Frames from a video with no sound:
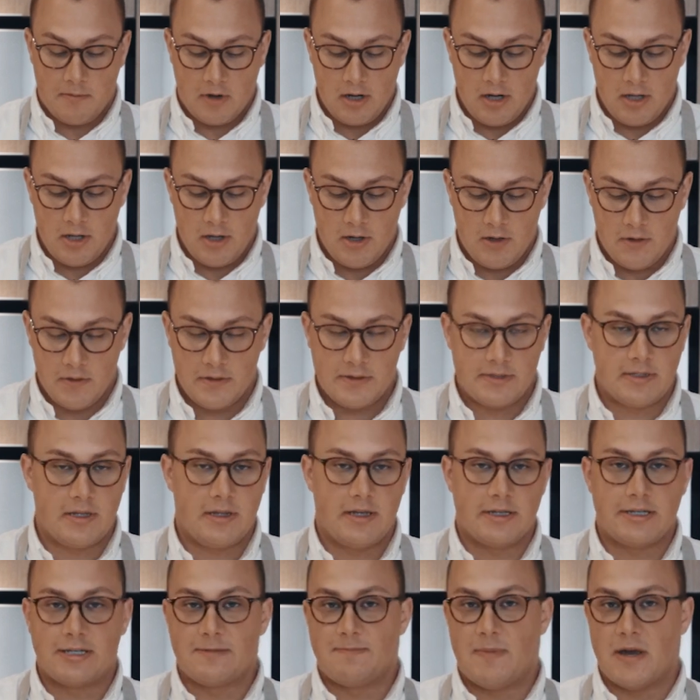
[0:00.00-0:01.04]
going to use
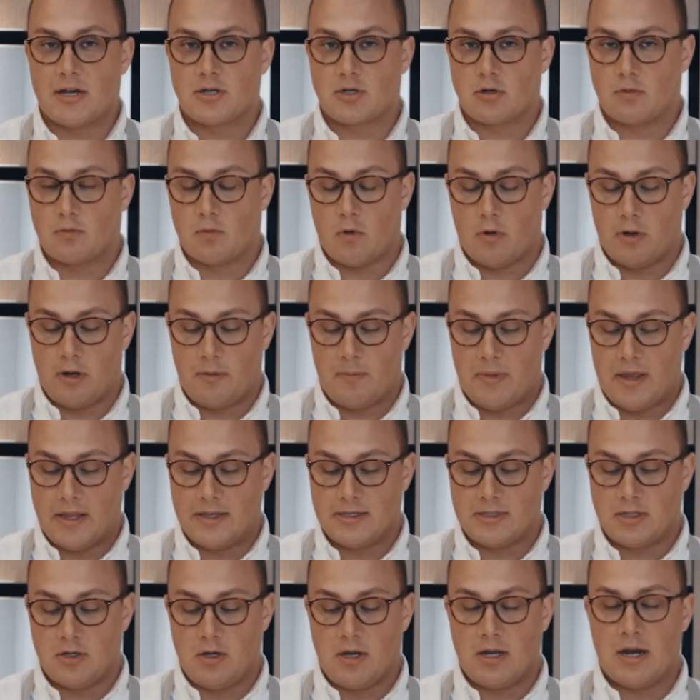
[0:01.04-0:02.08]
this special rolling pin
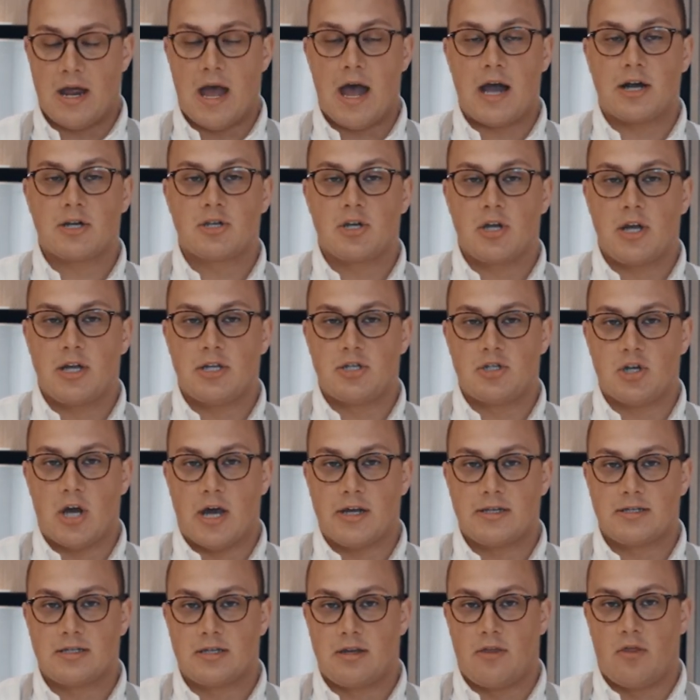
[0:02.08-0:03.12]
so you can actually
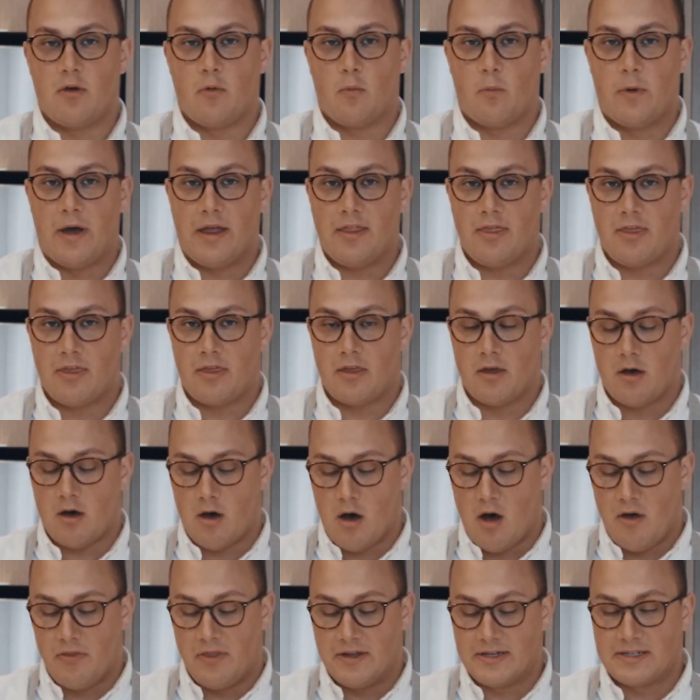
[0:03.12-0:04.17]
adjust the width
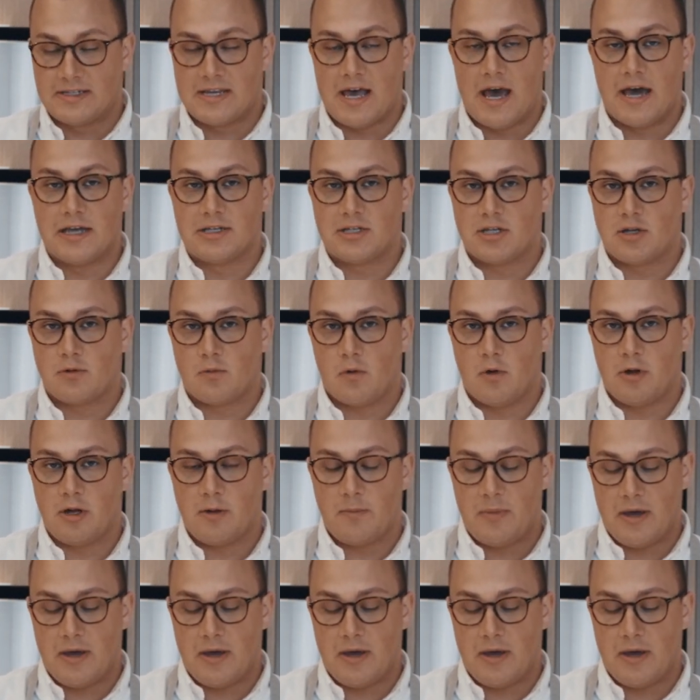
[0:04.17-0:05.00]
on the sides of the rolling